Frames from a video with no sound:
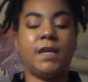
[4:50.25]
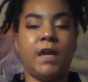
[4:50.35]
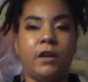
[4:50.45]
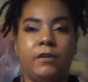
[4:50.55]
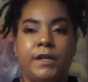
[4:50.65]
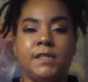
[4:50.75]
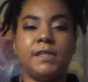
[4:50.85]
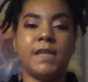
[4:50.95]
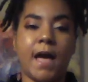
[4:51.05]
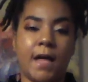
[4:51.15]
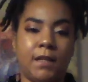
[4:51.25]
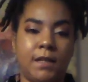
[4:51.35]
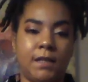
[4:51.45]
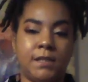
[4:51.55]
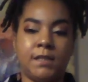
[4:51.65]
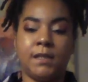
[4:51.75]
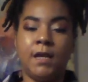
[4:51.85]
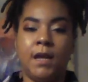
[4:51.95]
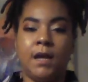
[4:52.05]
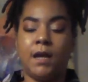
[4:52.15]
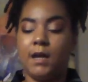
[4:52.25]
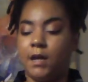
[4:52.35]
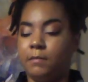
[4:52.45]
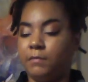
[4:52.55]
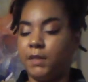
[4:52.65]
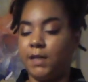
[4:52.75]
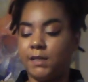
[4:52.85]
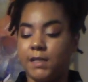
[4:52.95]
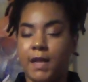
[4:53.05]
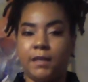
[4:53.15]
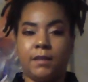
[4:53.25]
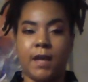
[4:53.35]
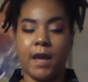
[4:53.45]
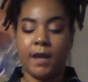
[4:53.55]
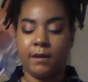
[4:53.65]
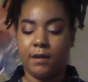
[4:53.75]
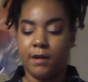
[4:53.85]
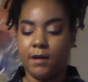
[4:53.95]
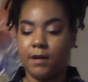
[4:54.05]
carrots, salads, things like that.